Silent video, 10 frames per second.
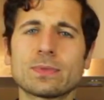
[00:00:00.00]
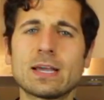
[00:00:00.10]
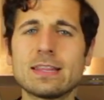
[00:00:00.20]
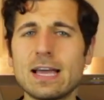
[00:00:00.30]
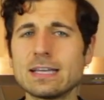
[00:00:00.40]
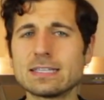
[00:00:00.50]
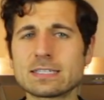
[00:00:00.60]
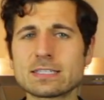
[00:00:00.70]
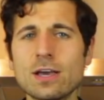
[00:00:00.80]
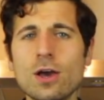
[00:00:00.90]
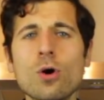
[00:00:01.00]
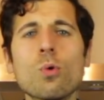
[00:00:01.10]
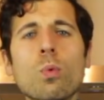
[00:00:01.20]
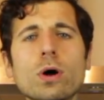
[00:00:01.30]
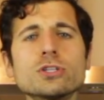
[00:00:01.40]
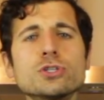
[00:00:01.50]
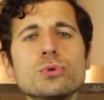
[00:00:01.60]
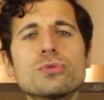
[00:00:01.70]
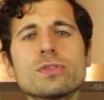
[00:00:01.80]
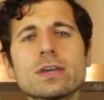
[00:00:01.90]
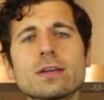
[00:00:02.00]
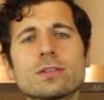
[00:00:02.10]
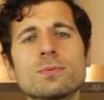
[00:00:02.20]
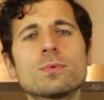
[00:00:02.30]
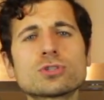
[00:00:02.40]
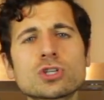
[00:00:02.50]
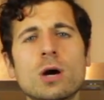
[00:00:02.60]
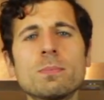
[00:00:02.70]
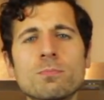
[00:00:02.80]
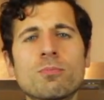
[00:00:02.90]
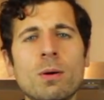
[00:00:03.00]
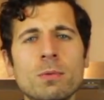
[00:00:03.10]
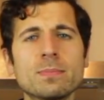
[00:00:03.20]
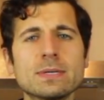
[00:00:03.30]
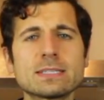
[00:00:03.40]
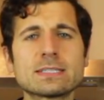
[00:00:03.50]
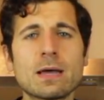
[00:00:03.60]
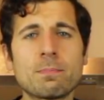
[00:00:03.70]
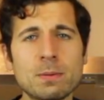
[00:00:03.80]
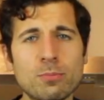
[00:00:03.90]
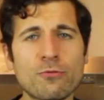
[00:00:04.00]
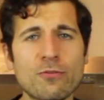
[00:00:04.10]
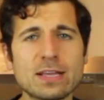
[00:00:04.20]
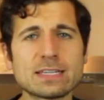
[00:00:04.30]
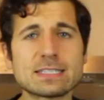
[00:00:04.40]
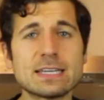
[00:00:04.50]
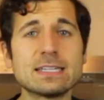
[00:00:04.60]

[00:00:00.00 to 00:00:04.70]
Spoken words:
And that is, what do you think the most common problem is that people face